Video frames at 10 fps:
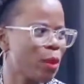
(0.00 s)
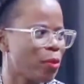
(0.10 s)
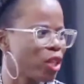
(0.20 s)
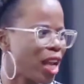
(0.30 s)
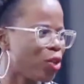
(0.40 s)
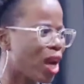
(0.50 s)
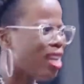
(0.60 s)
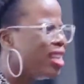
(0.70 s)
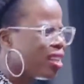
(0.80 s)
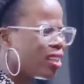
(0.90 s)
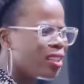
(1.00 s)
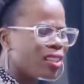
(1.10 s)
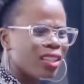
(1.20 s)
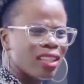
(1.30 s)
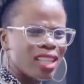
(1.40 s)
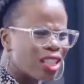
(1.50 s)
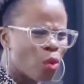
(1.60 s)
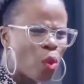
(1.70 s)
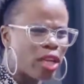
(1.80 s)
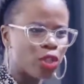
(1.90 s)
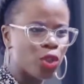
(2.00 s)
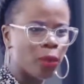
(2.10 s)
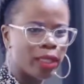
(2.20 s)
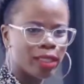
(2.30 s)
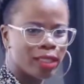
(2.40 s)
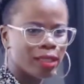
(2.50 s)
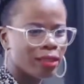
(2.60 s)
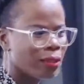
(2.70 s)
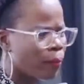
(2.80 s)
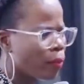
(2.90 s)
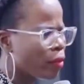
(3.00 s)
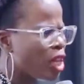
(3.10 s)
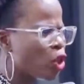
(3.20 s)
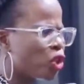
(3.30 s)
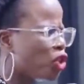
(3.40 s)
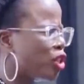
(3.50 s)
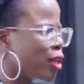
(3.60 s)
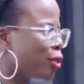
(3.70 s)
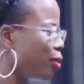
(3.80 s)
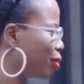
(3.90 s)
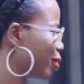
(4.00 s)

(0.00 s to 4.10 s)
baby so that you can. That's not what he's doing. He's on schedule.